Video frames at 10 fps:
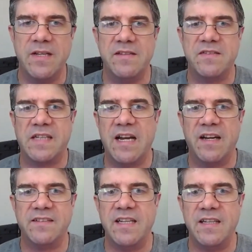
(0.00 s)
into
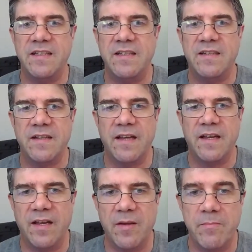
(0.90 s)
gardening,
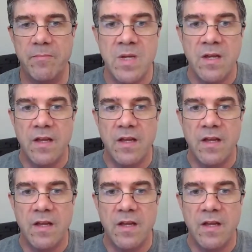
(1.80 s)
um,